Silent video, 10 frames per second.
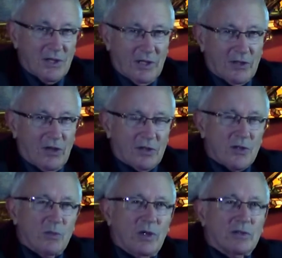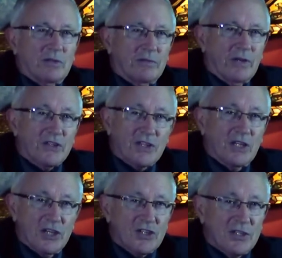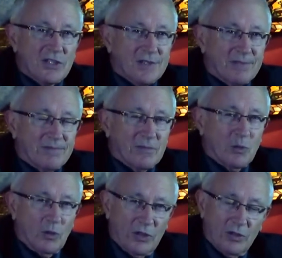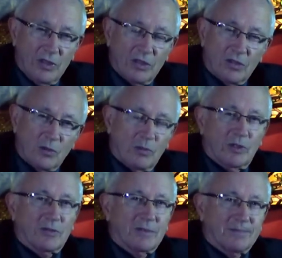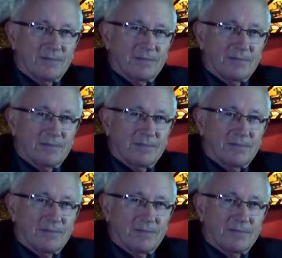talks about investigations and what you need to know about them.